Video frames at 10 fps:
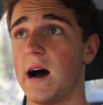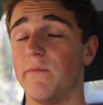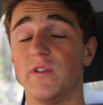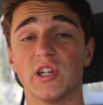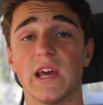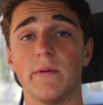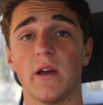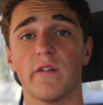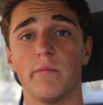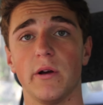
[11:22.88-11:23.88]
fish keeping
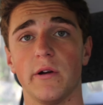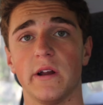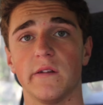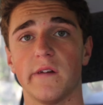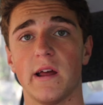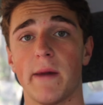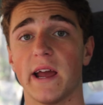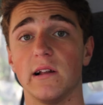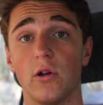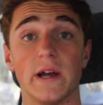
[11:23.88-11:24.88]
experience and make
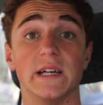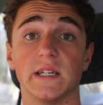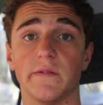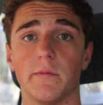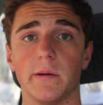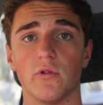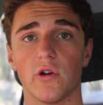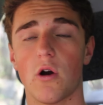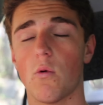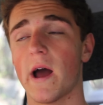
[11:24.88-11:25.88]
it a lot easier for people to
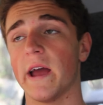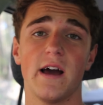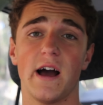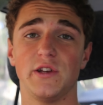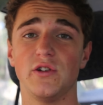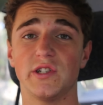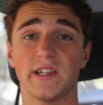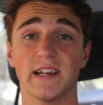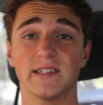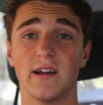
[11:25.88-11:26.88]
go away. A huge
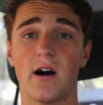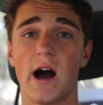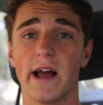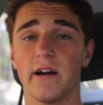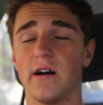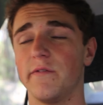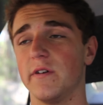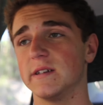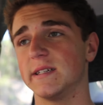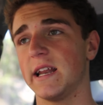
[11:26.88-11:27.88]
thanks to Hygger
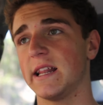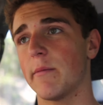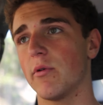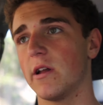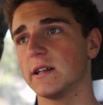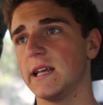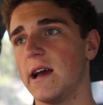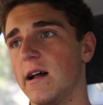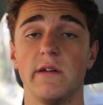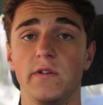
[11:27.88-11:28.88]
for sending that product
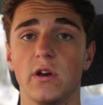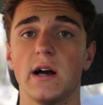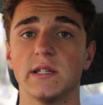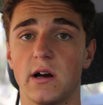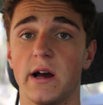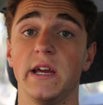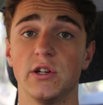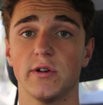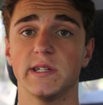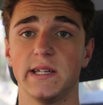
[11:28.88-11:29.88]
out. If you guys are
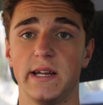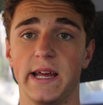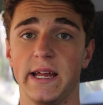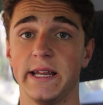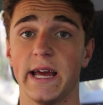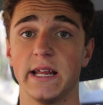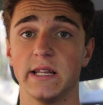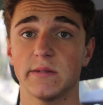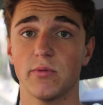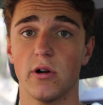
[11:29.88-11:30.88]
interested in getting
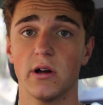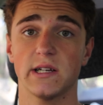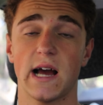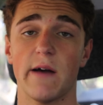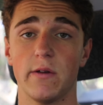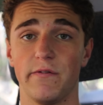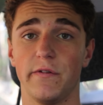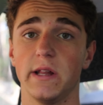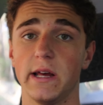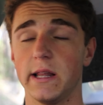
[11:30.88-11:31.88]
this product, I have an
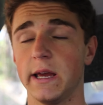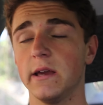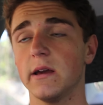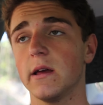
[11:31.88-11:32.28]
affiliate link.